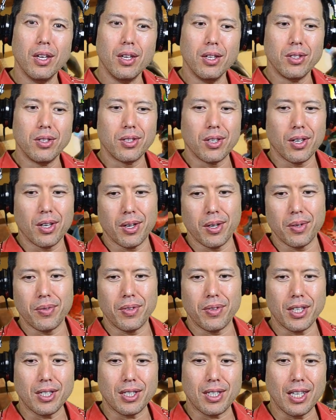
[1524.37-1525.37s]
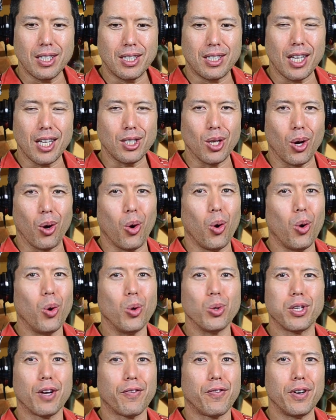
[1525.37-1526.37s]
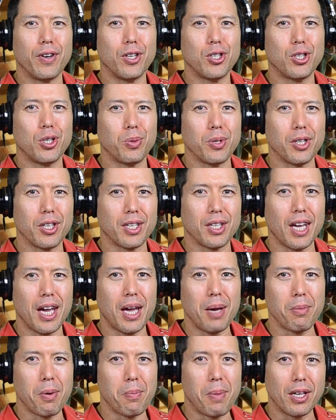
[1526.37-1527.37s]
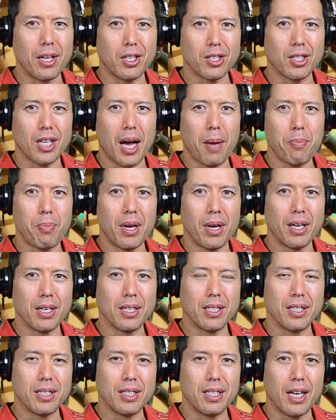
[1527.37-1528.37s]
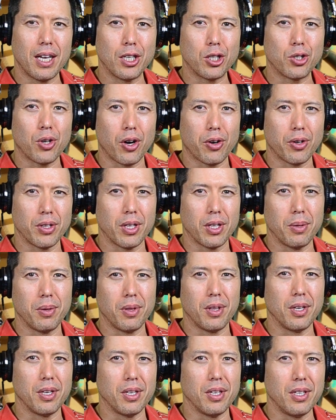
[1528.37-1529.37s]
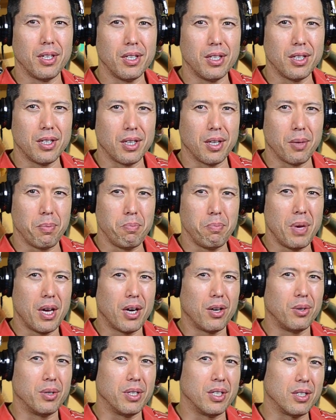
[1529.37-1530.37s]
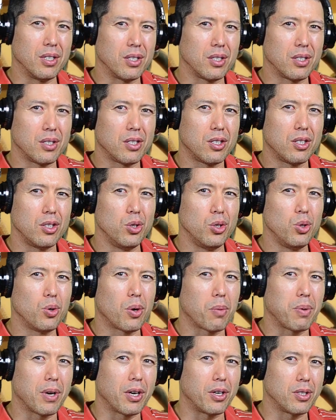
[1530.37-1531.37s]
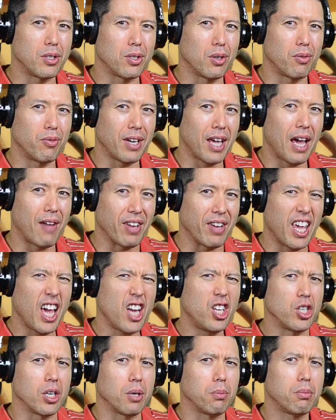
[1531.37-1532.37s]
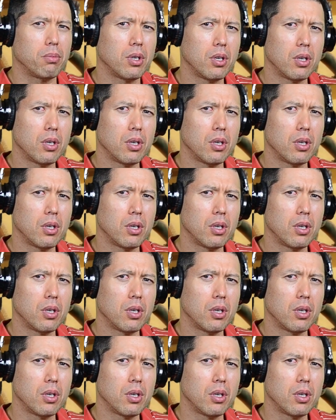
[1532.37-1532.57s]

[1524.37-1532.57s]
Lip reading: So that's a whole different issue with the game, about the top end getting stronger. The middle and newer players don't really have a catch up.